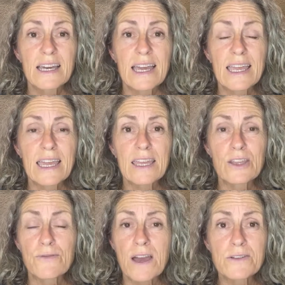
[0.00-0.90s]
and
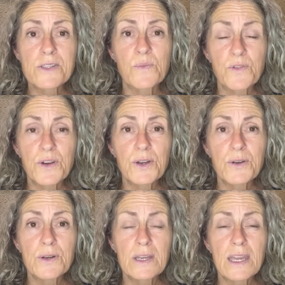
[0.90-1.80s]
you found some
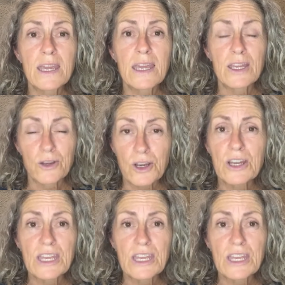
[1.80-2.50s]
food and you're going